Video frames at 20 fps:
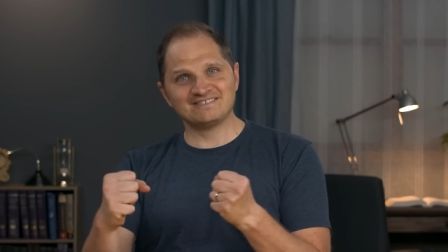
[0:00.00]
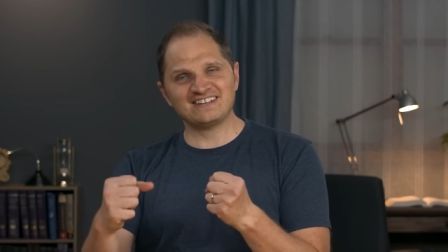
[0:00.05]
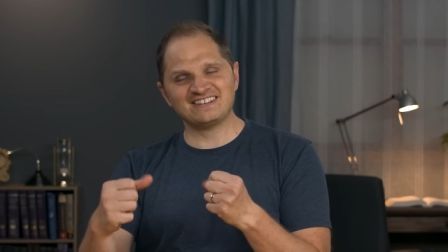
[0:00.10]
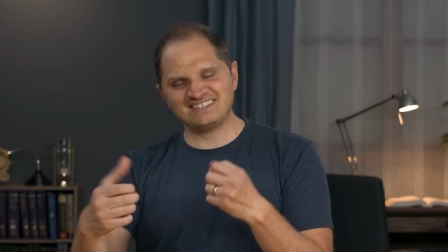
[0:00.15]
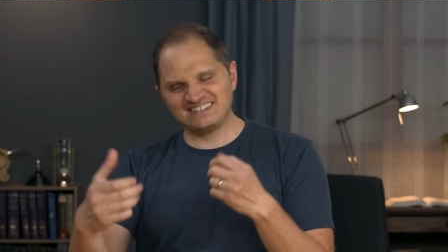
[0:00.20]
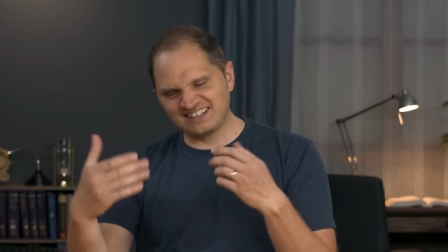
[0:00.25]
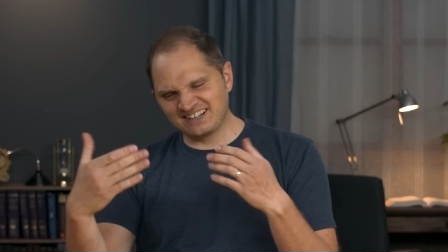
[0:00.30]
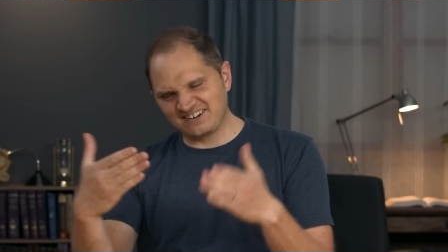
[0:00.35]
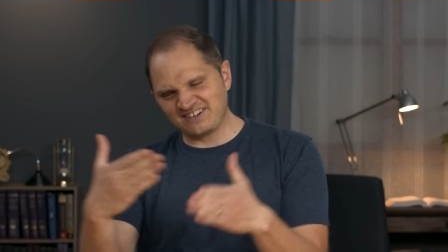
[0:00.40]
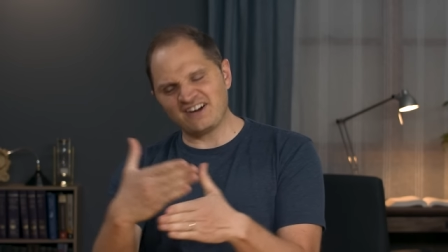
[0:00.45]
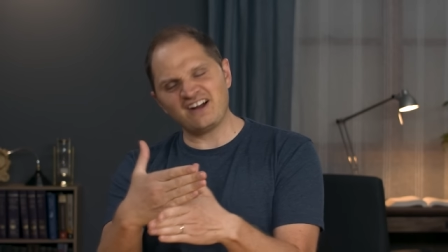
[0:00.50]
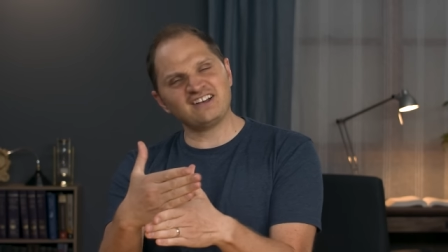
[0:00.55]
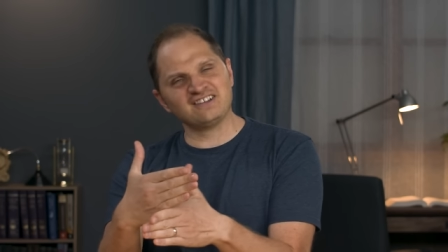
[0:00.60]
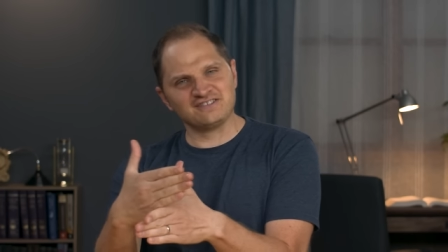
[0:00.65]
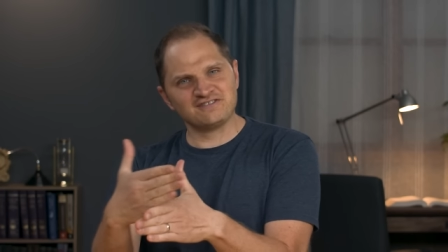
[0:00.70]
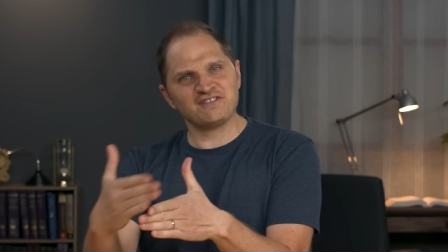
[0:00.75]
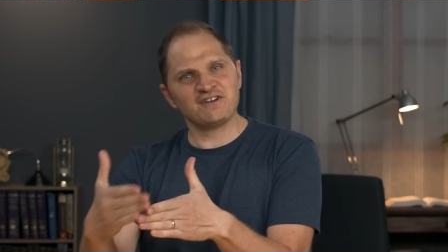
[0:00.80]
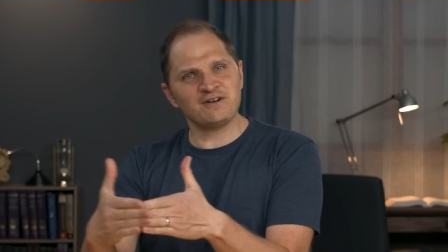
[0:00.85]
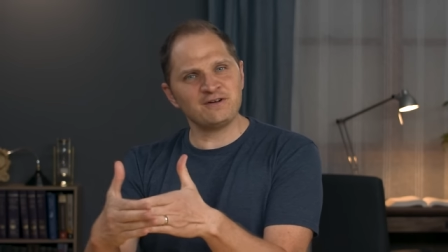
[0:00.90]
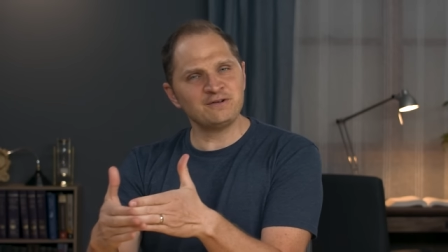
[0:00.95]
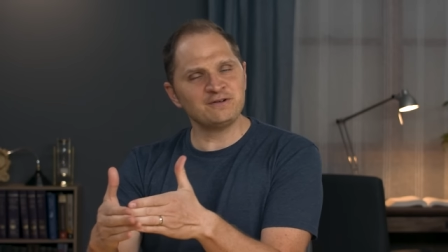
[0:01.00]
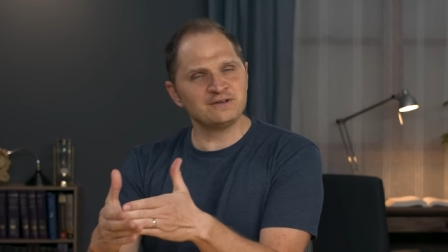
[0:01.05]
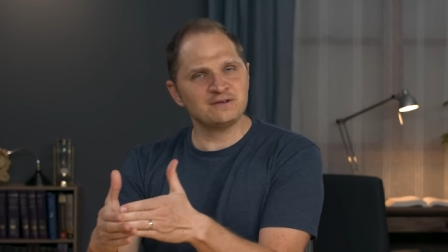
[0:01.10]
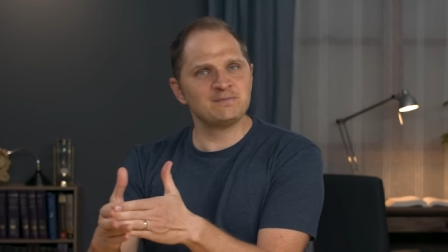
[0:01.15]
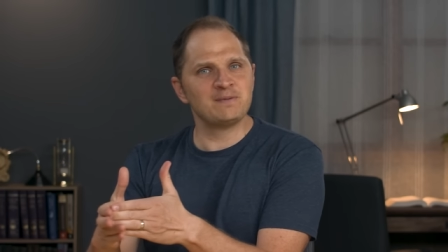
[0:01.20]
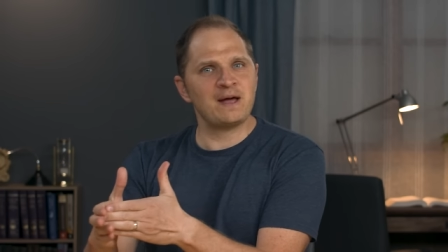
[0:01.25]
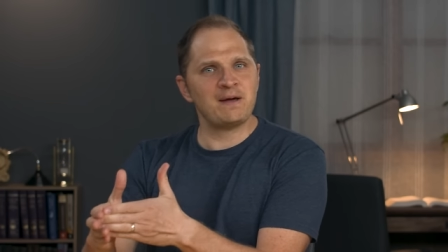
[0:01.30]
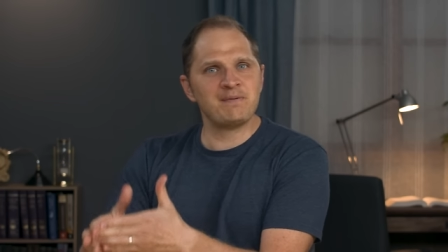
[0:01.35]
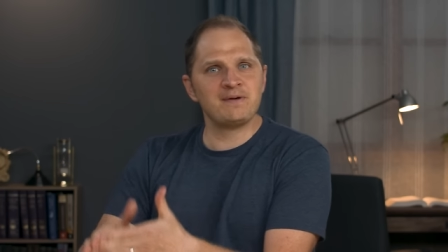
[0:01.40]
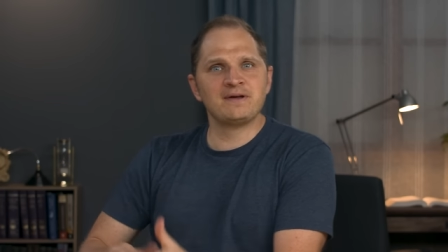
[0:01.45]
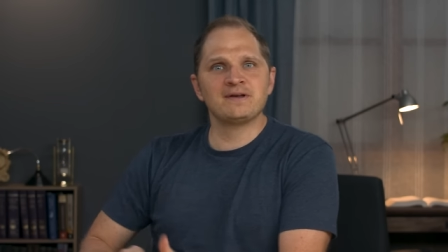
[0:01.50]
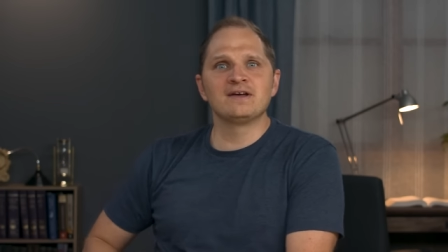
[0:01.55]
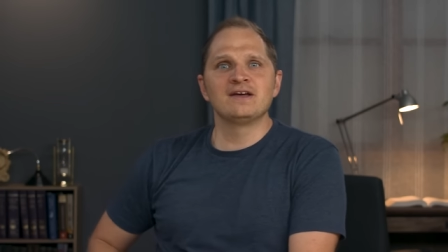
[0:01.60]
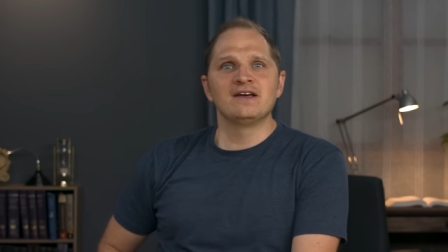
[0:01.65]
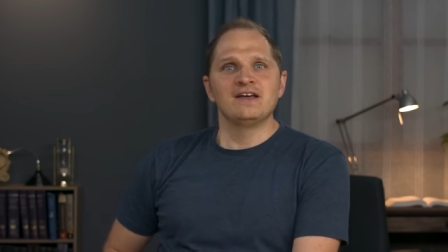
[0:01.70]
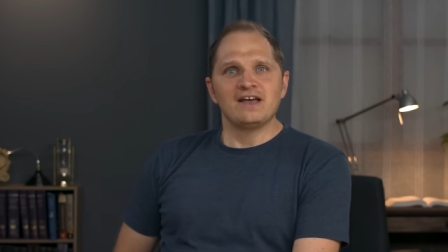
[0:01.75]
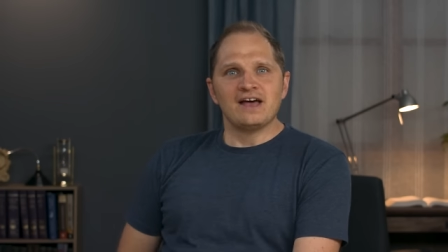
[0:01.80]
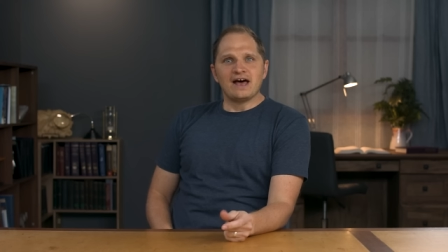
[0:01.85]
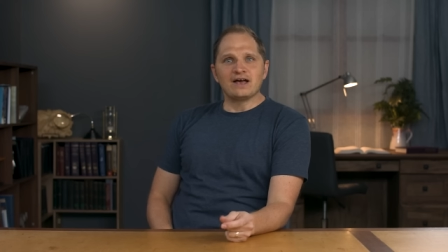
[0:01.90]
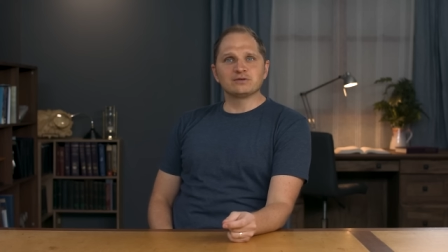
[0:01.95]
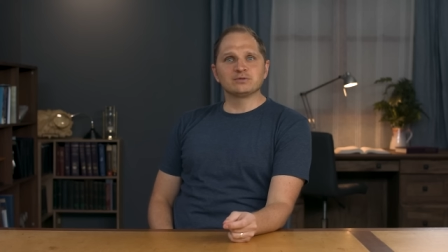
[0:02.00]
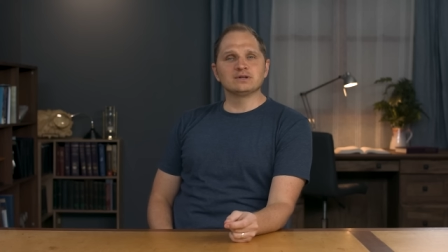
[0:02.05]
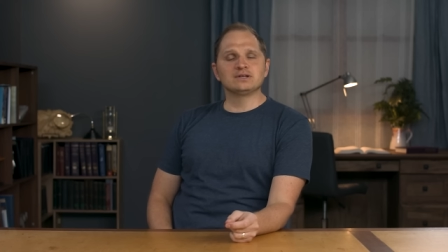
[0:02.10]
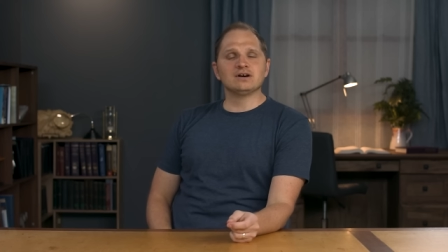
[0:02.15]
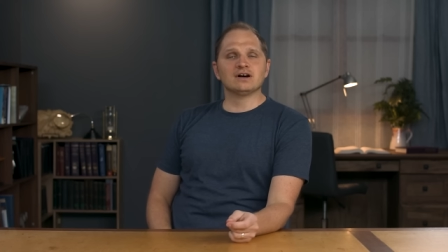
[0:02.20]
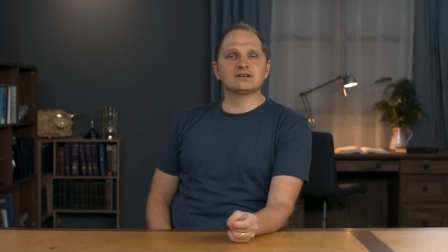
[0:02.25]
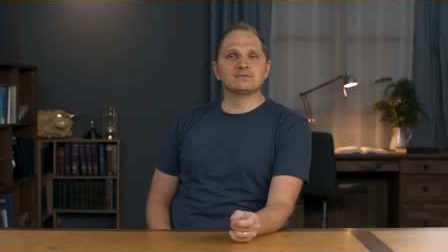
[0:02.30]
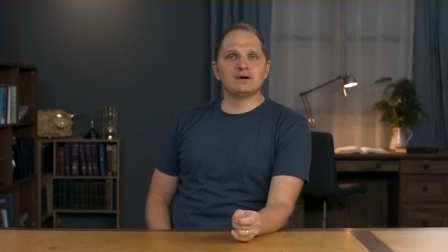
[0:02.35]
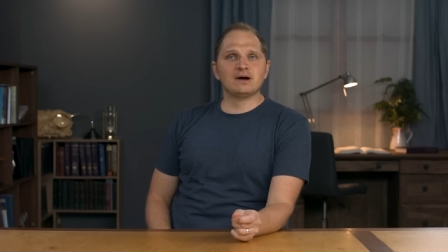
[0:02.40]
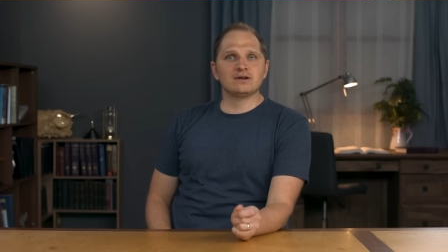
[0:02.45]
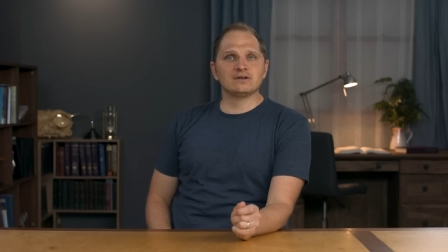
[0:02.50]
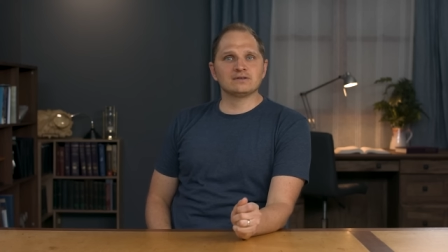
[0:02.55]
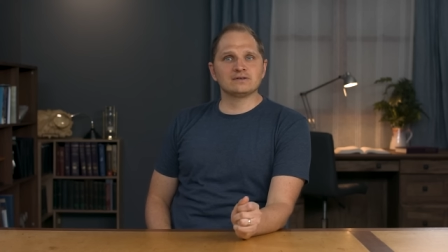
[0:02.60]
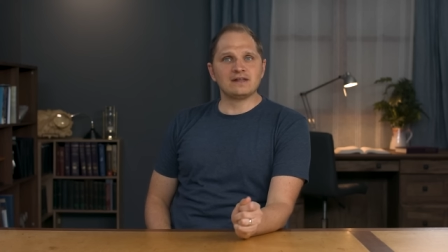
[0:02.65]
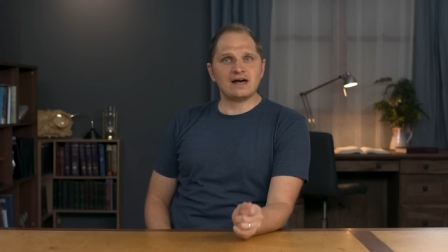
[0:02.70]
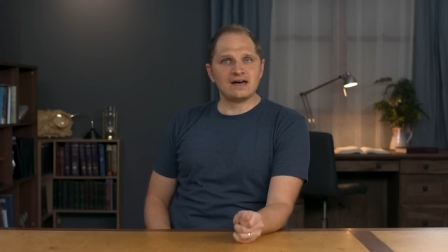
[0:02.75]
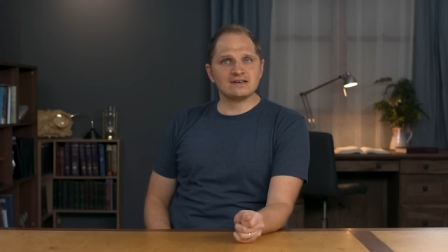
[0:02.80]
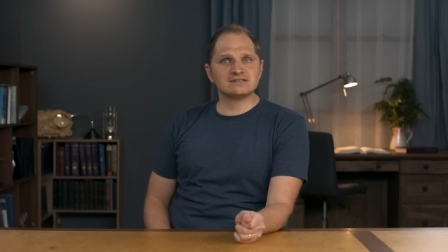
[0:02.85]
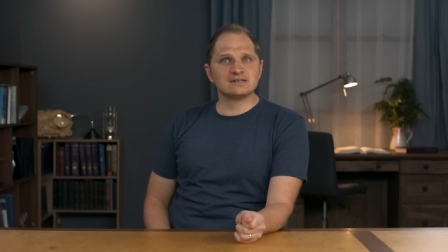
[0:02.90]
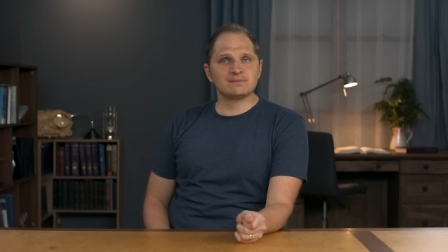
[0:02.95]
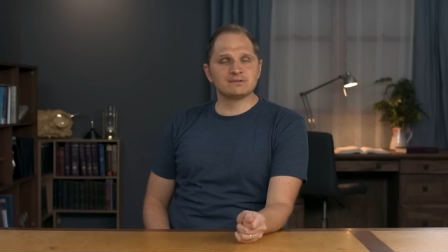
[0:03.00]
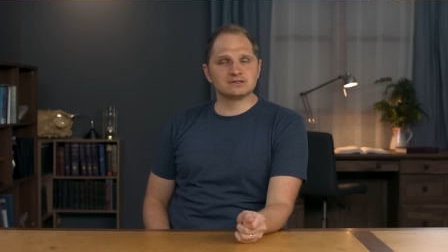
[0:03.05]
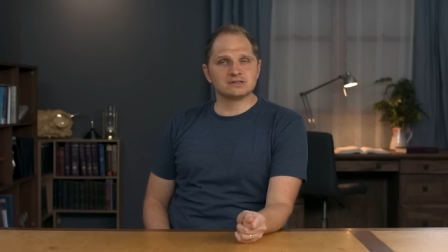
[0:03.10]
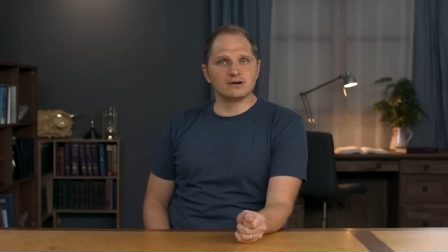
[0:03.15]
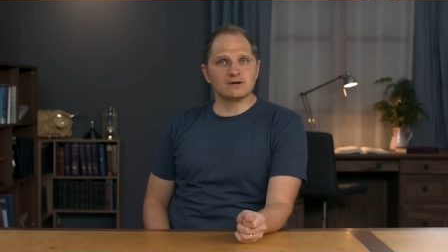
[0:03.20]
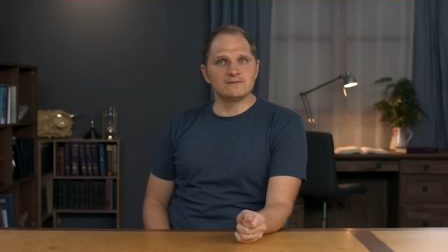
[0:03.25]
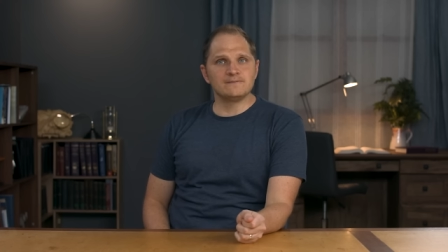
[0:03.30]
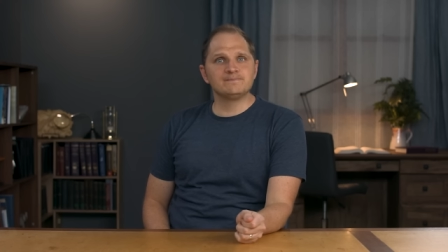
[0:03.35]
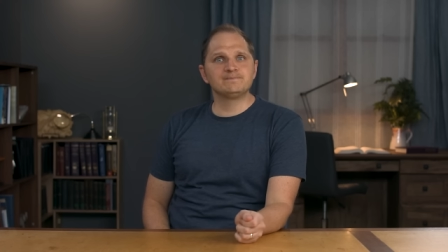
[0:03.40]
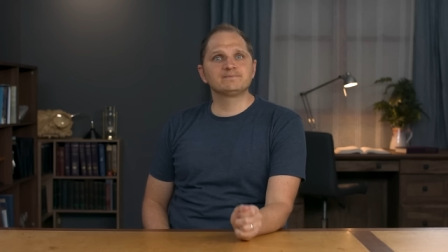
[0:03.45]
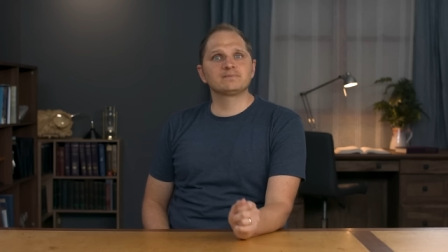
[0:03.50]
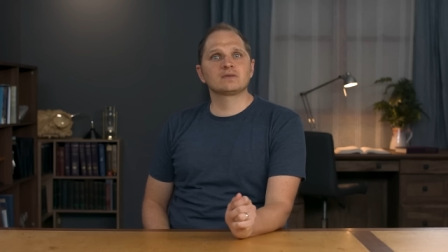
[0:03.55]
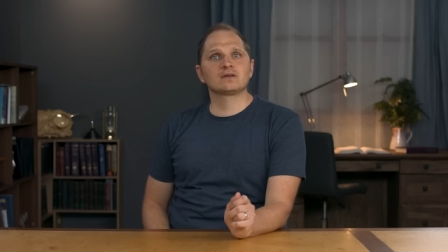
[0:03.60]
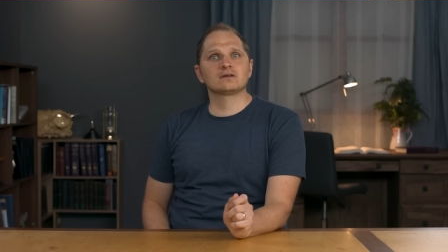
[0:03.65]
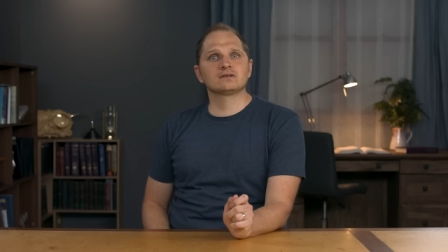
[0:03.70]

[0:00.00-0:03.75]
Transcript: It's the crossroads, baby. As we talked about last episode,